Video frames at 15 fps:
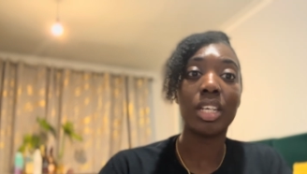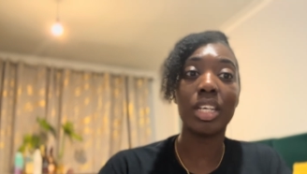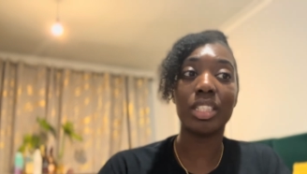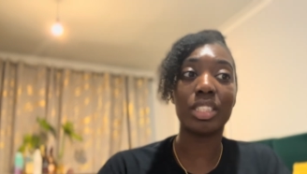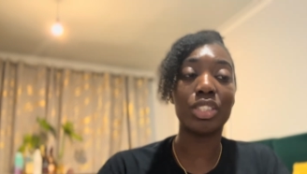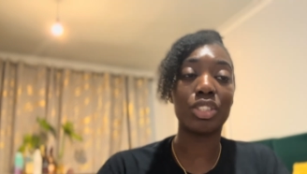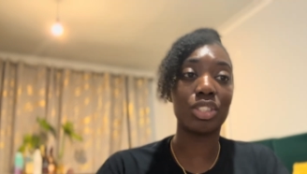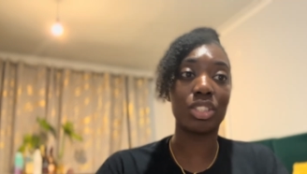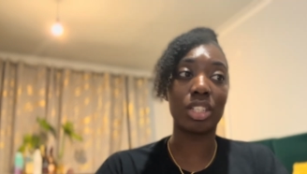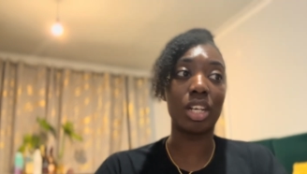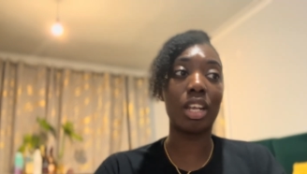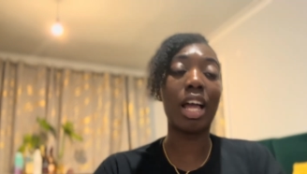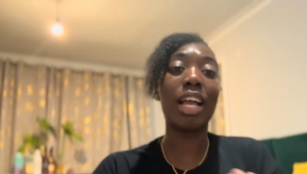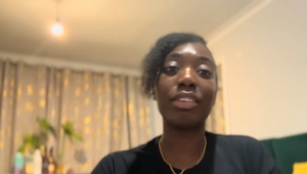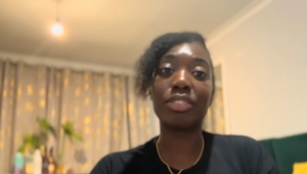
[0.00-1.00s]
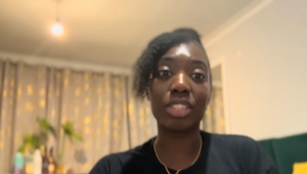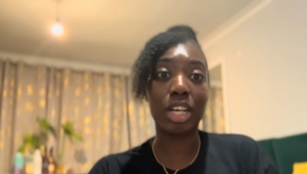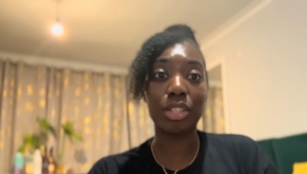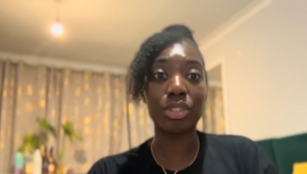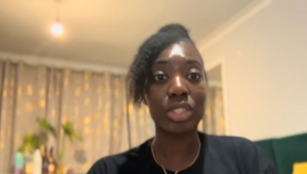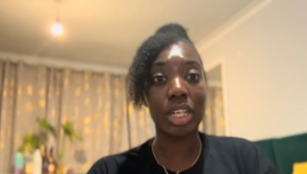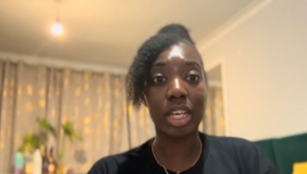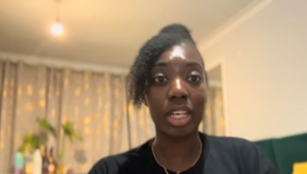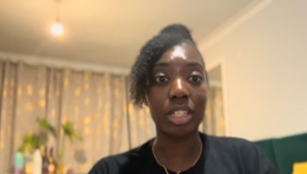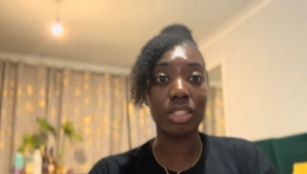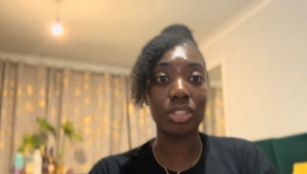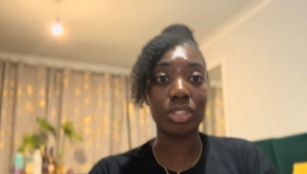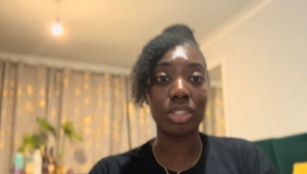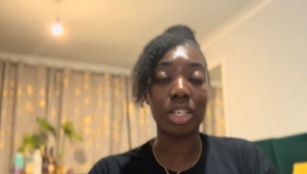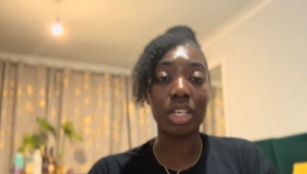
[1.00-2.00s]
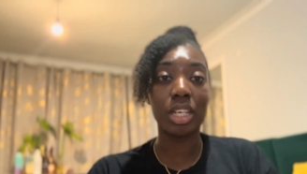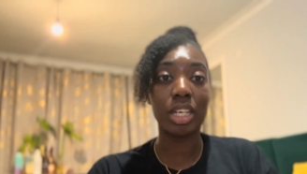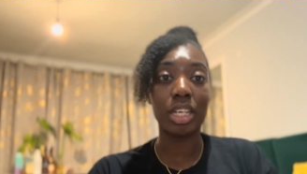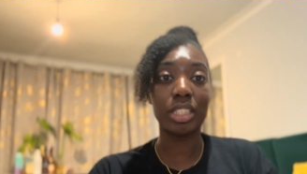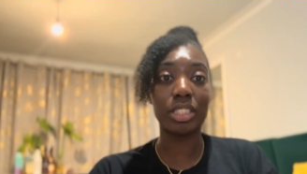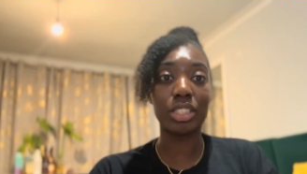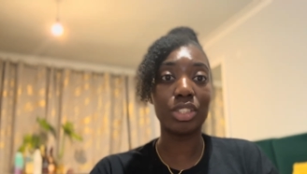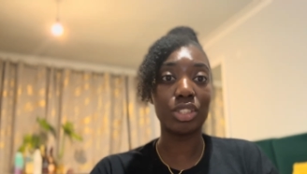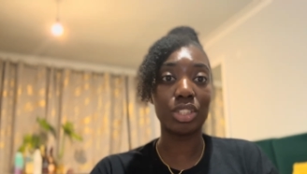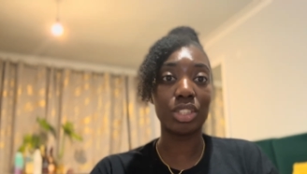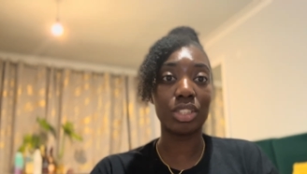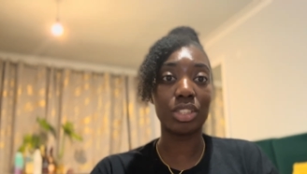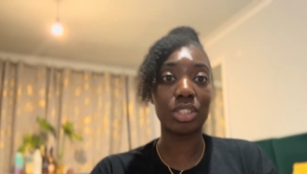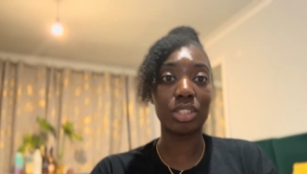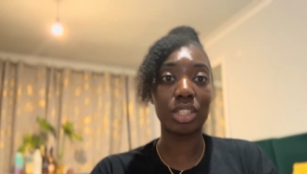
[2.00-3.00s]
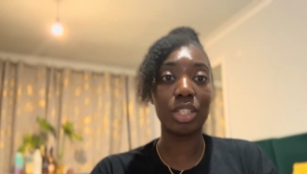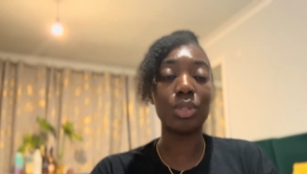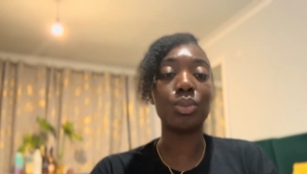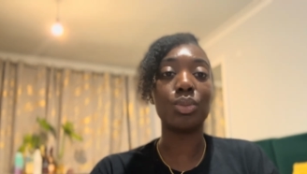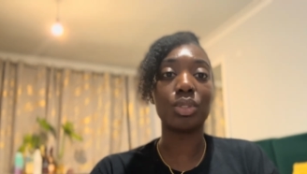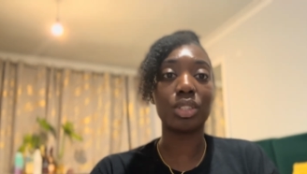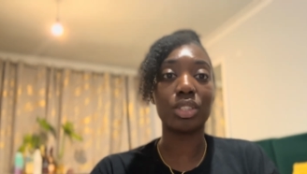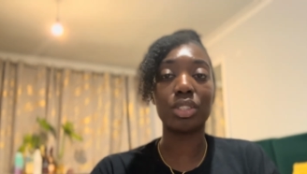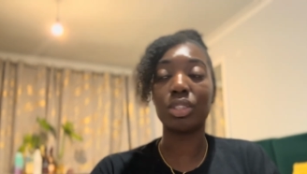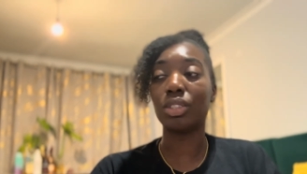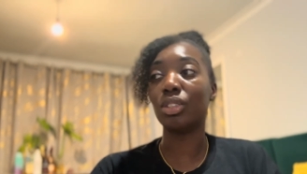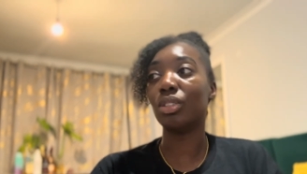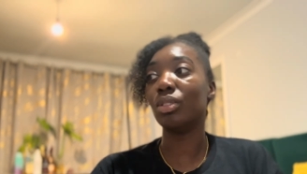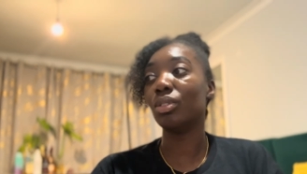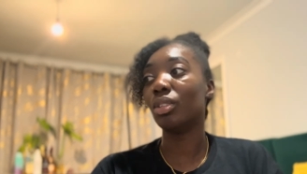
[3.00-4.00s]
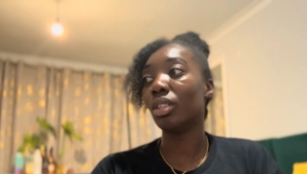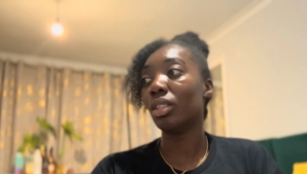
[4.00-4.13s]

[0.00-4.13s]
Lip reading: Is it just a lifestyle change? Is it just in order to